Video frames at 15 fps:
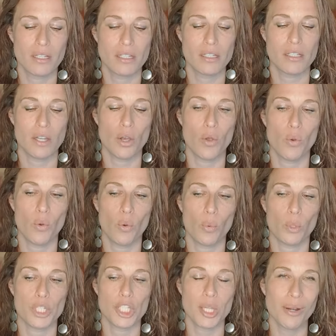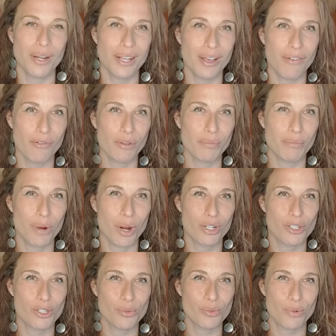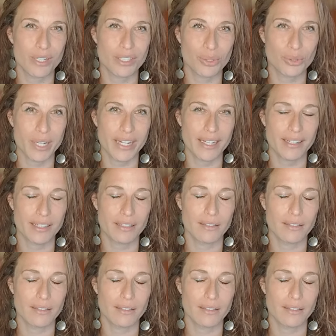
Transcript: So we're starting off with Mars retrograde,